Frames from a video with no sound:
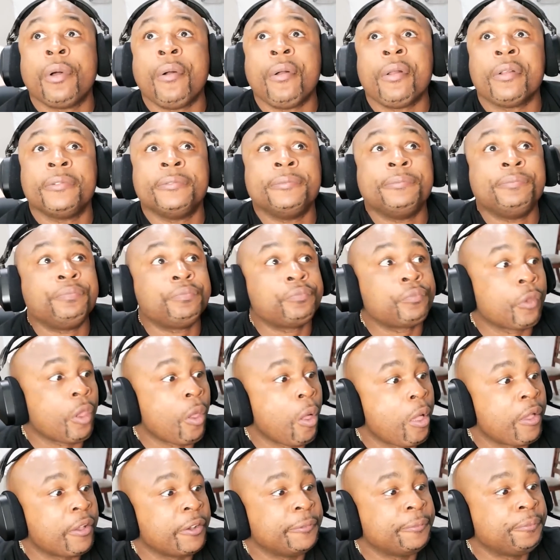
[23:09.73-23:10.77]
You know why?
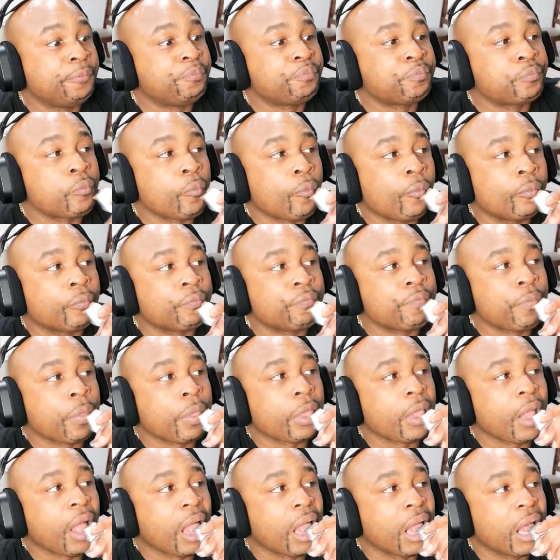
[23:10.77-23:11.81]
Because I didn't have
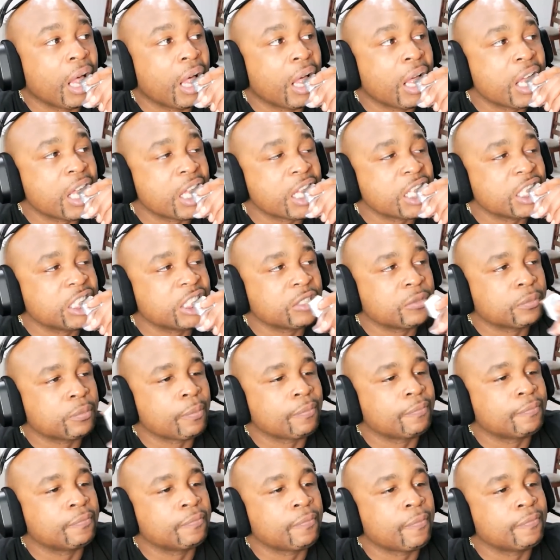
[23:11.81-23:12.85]
to. Because I'm the
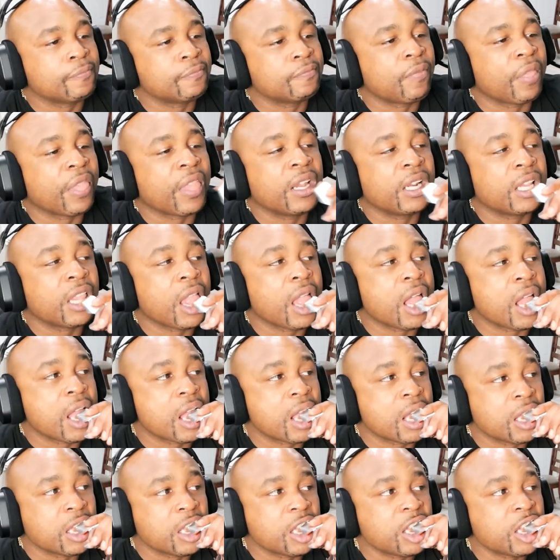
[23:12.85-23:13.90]
man and what I say
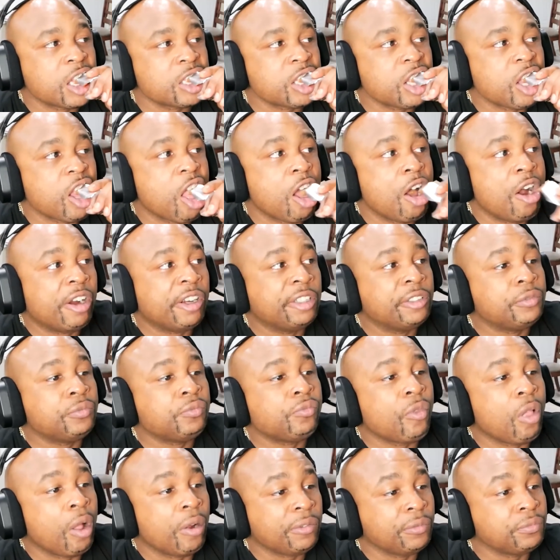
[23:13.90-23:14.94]
goes. And I
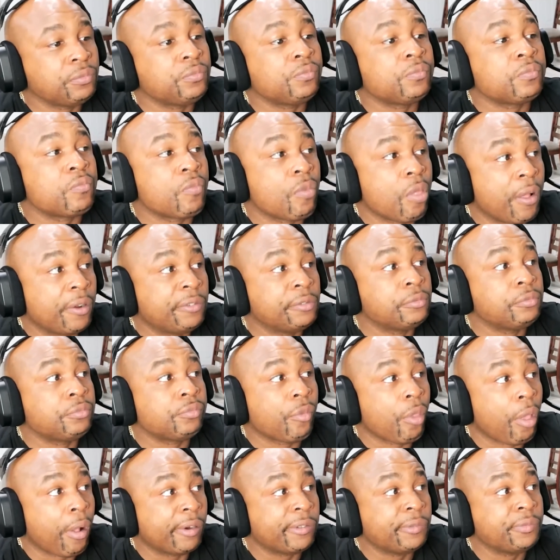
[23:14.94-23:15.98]
say Saudi Arabia's
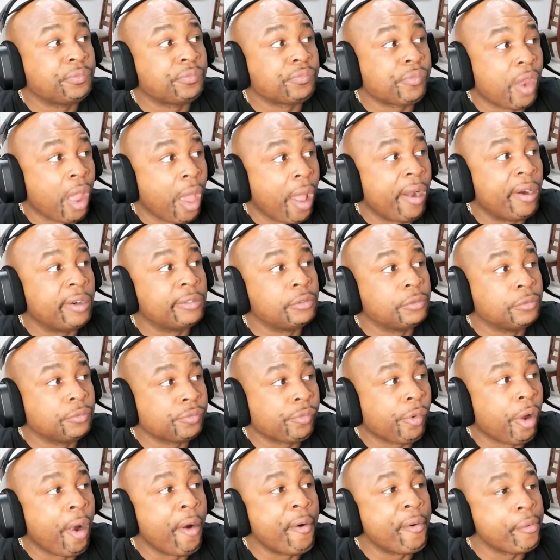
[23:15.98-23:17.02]
the greatest country in
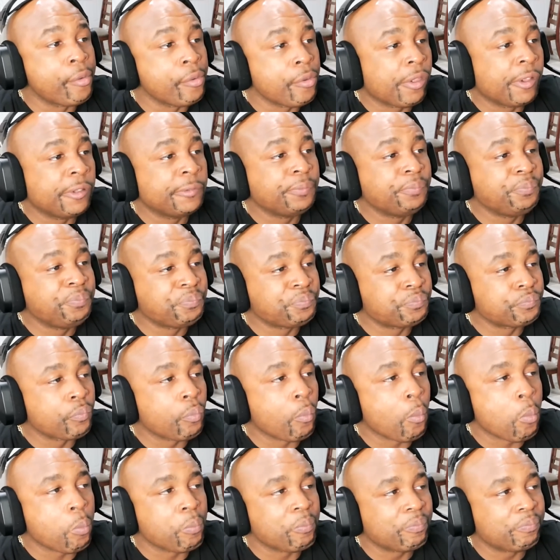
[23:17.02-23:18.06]
the world.
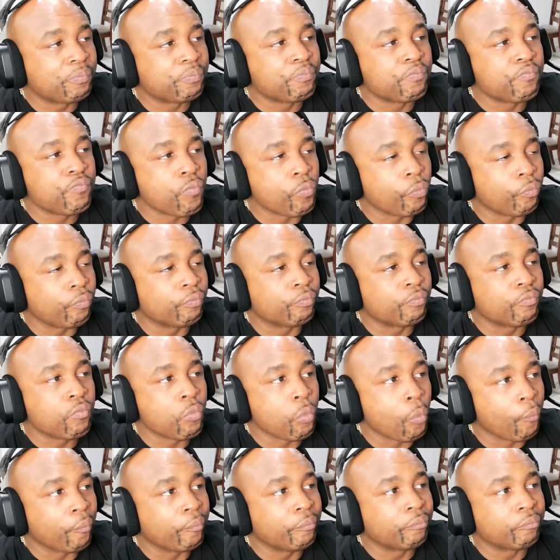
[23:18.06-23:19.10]
Greatest country in
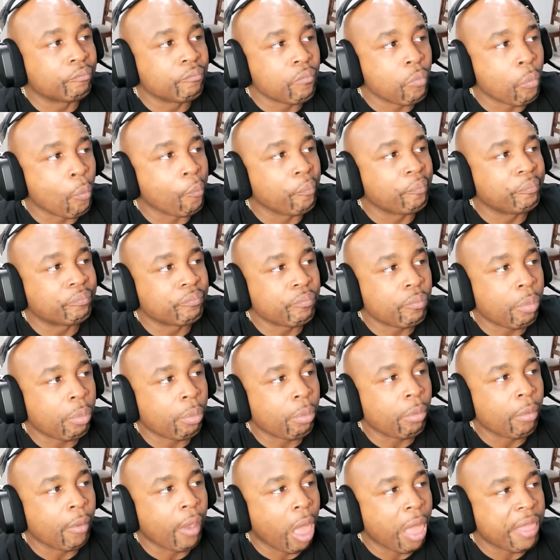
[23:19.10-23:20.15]
the world?
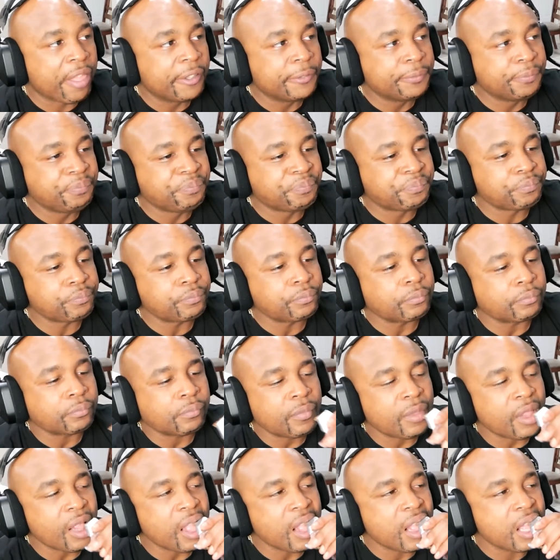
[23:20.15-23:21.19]
We packed our
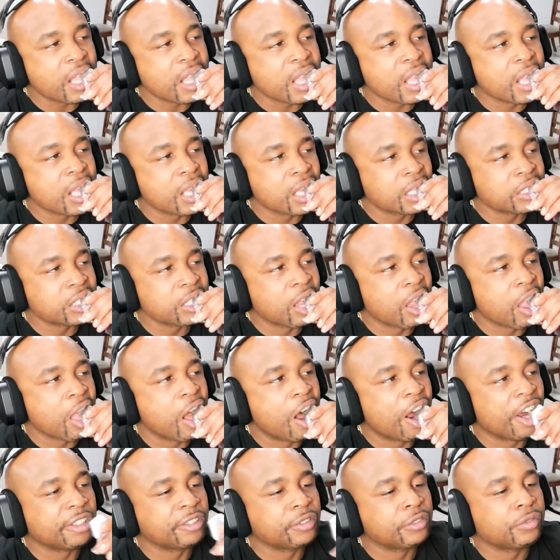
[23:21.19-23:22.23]
bags, we
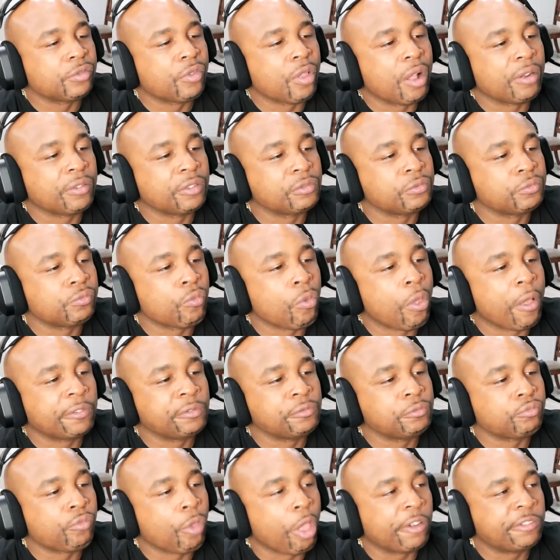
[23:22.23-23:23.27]
hopped a plane, we
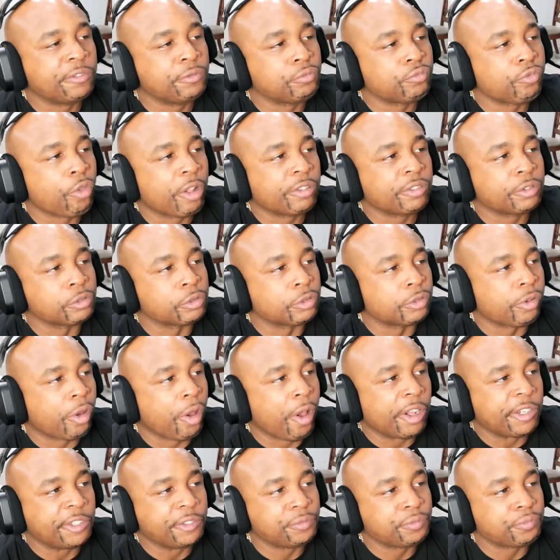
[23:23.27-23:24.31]
left our
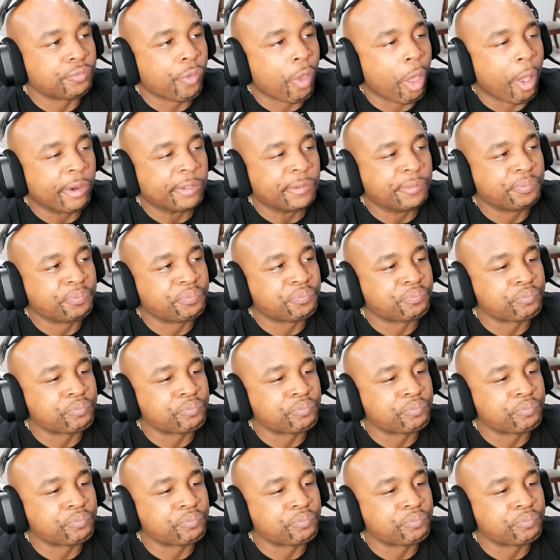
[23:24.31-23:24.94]
happy home.